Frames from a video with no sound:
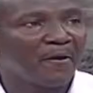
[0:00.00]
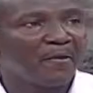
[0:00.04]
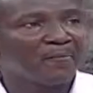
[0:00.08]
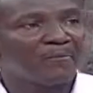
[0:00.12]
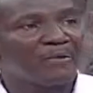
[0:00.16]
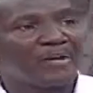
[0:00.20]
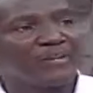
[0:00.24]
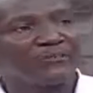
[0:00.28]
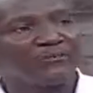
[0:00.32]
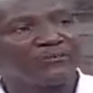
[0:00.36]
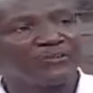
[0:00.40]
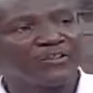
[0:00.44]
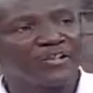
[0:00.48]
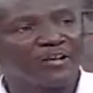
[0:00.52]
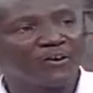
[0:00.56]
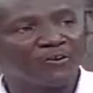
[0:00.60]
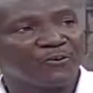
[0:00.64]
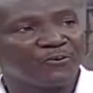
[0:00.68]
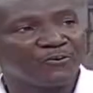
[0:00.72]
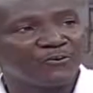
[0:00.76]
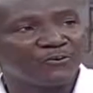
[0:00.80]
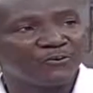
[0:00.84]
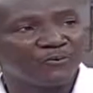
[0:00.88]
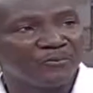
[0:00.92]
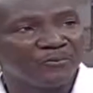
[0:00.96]
But for the
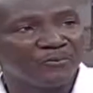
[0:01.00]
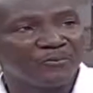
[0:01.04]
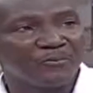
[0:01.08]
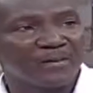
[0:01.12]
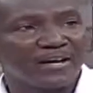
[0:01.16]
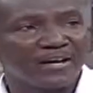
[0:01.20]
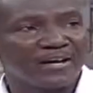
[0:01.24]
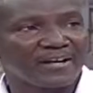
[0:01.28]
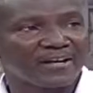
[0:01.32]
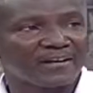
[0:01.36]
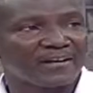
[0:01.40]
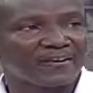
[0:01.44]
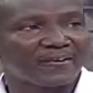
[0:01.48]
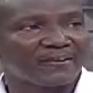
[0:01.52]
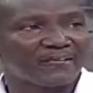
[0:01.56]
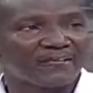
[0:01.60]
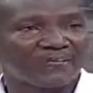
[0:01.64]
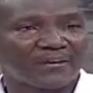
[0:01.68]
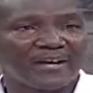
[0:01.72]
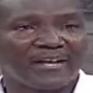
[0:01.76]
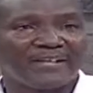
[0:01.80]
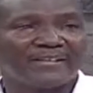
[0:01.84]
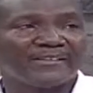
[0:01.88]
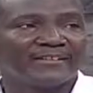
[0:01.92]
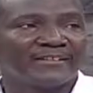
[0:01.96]
consumer,
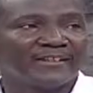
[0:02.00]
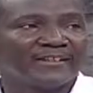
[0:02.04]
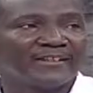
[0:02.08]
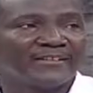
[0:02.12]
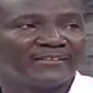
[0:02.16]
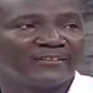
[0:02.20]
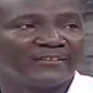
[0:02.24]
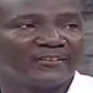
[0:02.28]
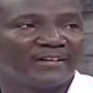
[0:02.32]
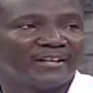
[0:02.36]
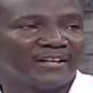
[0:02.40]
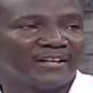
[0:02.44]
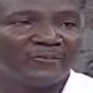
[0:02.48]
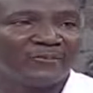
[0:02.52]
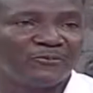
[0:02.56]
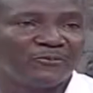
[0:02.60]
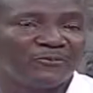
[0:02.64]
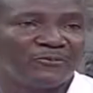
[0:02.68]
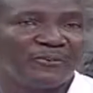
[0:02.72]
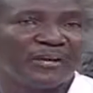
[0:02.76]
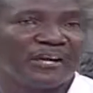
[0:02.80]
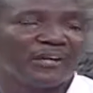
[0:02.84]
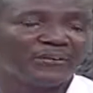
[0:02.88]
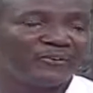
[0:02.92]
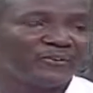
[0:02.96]
why it's critical you
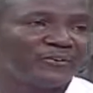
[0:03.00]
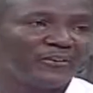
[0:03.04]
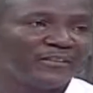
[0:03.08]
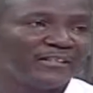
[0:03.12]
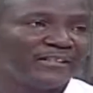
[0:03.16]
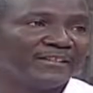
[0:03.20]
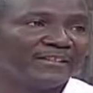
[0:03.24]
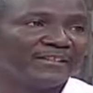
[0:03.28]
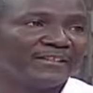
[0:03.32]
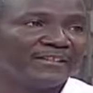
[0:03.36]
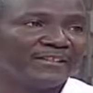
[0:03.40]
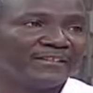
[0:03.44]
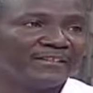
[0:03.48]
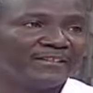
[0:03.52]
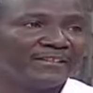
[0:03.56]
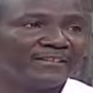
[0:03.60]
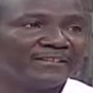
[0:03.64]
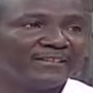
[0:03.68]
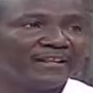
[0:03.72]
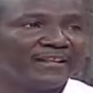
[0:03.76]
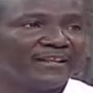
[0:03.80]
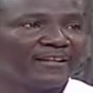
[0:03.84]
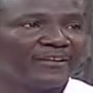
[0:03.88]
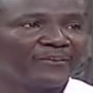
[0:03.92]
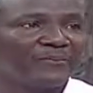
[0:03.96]
look at all these things is
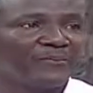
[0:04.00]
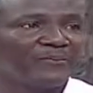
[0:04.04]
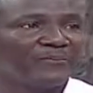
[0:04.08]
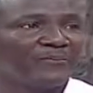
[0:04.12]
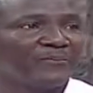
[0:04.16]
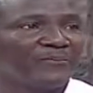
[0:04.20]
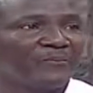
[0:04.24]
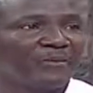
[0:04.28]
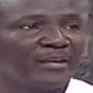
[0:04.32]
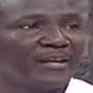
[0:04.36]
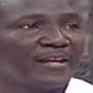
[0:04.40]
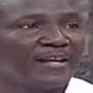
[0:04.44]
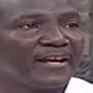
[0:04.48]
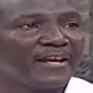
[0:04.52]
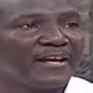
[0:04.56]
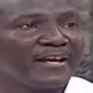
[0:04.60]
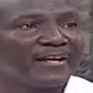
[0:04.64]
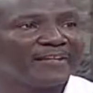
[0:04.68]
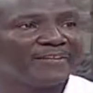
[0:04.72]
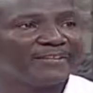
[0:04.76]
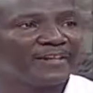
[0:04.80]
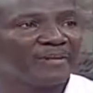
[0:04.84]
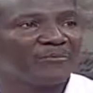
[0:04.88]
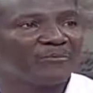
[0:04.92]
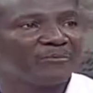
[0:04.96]
that the consumer then
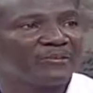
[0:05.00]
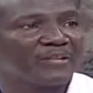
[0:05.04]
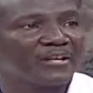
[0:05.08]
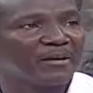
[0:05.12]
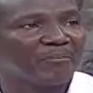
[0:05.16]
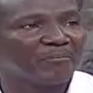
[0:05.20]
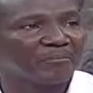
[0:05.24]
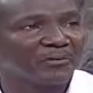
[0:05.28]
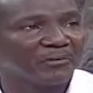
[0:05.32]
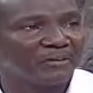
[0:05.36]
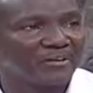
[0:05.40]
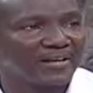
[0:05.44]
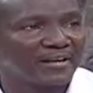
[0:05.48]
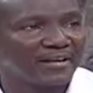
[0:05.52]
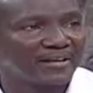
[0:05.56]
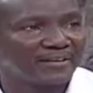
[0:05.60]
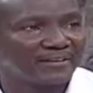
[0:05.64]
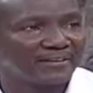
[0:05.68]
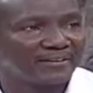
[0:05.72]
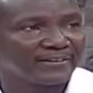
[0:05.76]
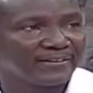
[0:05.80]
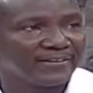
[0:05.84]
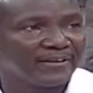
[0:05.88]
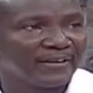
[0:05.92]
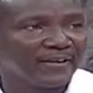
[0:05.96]
ends up with a
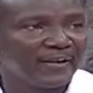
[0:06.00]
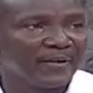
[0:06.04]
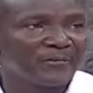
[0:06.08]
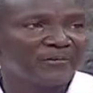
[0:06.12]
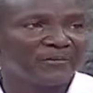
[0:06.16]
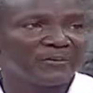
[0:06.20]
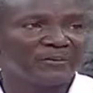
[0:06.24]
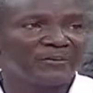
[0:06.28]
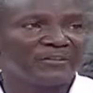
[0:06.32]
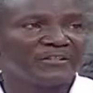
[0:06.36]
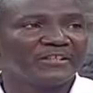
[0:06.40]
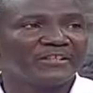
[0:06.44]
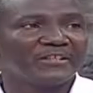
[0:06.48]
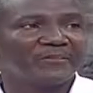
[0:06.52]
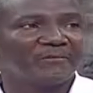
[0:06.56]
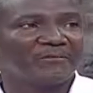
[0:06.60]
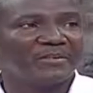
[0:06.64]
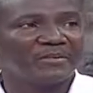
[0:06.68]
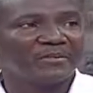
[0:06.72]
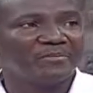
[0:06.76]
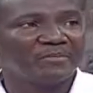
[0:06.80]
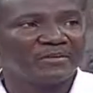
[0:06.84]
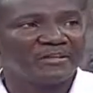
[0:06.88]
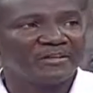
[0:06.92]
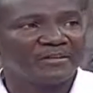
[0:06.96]
product, because it's
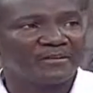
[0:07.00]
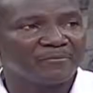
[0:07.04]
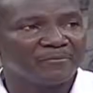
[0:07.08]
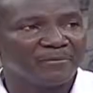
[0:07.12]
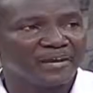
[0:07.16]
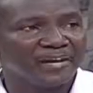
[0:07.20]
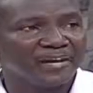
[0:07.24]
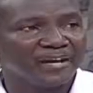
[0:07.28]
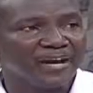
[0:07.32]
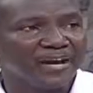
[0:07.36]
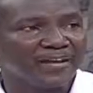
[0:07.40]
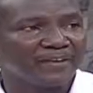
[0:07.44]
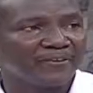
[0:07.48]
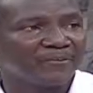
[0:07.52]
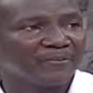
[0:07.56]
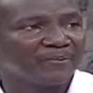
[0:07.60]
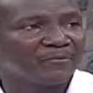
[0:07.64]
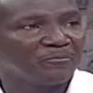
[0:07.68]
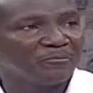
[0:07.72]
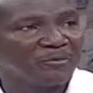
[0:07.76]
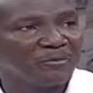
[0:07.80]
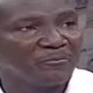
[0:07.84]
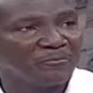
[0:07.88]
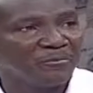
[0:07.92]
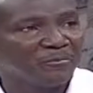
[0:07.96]
been manhandled,
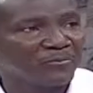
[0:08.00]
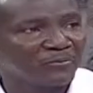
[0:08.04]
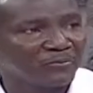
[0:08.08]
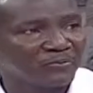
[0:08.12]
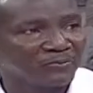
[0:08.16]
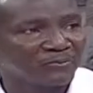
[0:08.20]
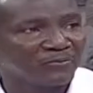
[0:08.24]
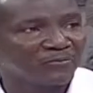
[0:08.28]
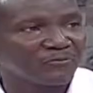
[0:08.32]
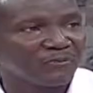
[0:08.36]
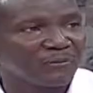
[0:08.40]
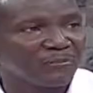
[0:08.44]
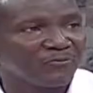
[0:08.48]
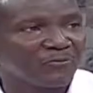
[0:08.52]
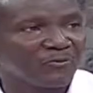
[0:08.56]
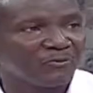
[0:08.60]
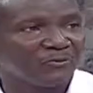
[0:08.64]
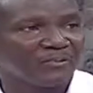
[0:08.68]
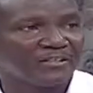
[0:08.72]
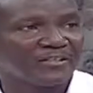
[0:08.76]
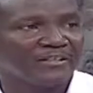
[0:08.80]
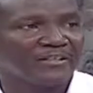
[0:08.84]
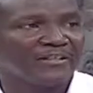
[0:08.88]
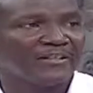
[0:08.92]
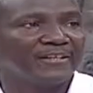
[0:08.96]
maybe because of a
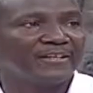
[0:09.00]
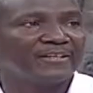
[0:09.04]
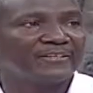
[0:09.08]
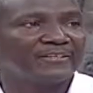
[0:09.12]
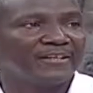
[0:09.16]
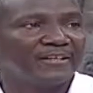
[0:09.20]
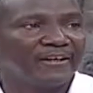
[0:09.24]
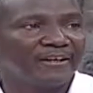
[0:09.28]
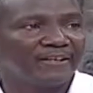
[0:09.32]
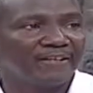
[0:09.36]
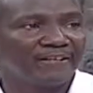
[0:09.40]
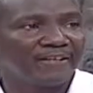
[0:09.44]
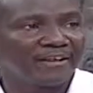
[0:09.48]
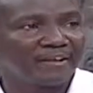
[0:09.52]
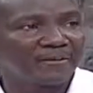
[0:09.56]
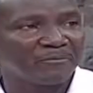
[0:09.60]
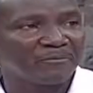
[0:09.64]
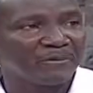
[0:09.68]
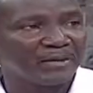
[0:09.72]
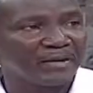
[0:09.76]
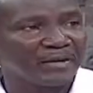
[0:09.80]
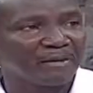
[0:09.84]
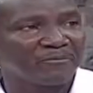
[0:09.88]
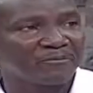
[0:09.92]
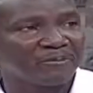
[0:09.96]
bruise in it, that
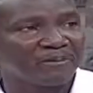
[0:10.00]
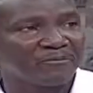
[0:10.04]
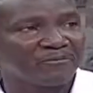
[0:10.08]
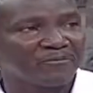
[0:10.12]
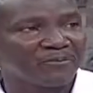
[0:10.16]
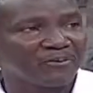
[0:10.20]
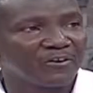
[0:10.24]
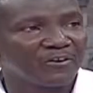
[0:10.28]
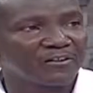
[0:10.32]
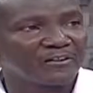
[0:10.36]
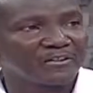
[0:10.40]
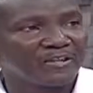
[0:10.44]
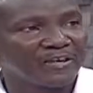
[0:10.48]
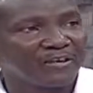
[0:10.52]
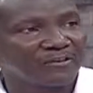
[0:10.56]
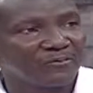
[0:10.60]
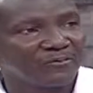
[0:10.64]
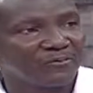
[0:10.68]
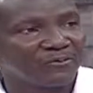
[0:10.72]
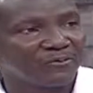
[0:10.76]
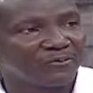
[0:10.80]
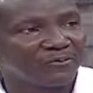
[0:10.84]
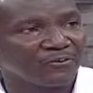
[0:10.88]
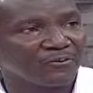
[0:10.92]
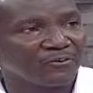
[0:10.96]
becomes a foci
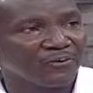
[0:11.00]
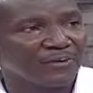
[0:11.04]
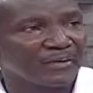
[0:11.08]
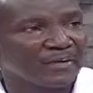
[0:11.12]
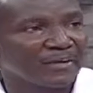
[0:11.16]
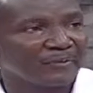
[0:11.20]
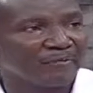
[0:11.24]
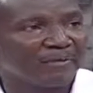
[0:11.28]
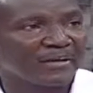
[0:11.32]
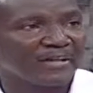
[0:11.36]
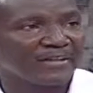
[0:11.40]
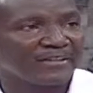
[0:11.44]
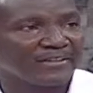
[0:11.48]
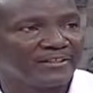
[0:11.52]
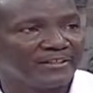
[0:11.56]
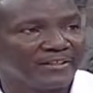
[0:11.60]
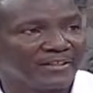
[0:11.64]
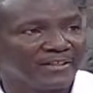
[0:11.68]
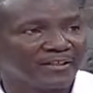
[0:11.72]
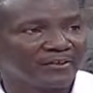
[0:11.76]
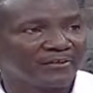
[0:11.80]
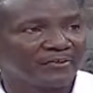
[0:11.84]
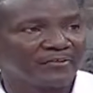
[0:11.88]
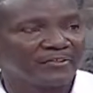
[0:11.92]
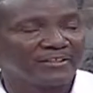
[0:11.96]
for
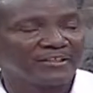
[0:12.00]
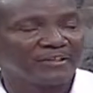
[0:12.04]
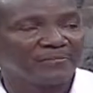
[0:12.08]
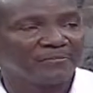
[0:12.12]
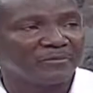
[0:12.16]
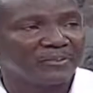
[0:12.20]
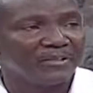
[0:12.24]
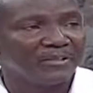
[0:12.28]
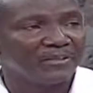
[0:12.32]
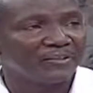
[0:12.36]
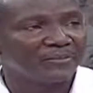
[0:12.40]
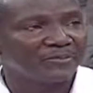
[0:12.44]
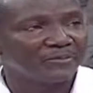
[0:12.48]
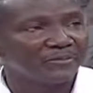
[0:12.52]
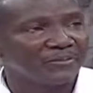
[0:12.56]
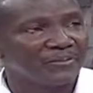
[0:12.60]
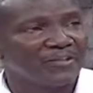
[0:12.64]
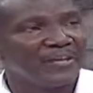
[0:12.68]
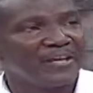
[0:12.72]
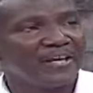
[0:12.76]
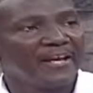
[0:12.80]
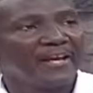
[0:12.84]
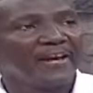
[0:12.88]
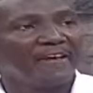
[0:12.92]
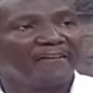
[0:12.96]
bacterial contamination.
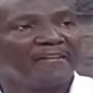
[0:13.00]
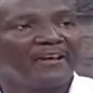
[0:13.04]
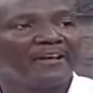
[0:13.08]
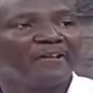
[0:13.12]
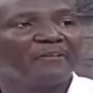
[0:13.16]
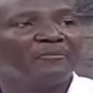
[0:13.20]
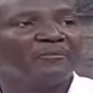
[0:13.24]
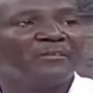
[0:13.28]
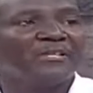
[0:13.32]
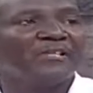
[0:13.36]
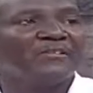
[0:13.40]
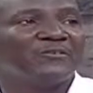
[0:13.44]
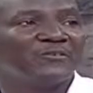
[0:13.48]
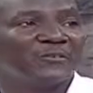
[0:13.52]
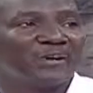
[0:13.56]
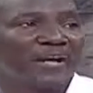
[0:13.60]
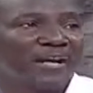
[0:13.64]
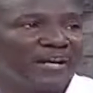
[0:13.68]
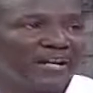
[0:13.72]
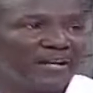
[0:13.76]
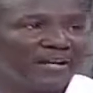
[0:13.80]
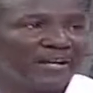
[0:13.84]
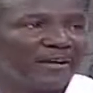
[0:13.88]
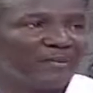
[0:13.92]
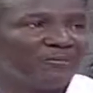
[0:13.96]
And that means you
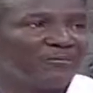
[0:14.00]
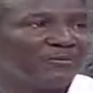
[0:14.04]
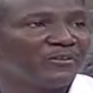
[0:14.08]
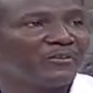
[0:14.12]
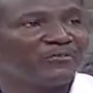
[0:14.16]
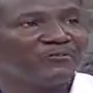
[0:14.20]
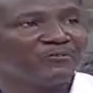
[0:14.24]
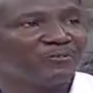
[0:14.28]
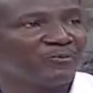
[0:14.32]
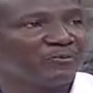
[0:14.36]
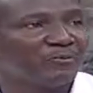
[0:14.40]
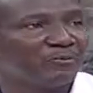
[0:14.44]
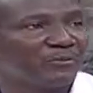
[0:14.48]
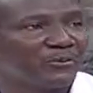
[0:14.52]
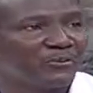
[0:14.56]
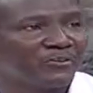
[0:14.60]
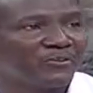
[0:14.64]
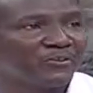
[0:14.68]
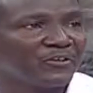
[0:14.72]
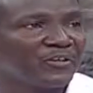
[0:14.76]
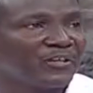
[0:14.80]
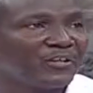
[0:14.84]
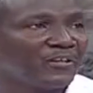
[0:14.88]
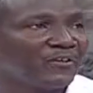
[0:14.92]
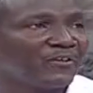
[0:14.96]
can end up with food
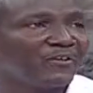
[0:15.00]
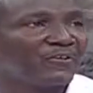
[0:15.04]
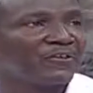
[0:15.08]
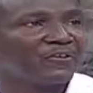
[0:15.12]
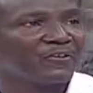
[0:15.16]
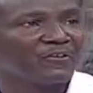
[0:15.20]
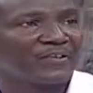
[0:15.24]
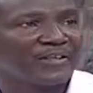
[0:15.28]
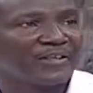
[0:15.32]
poisoning or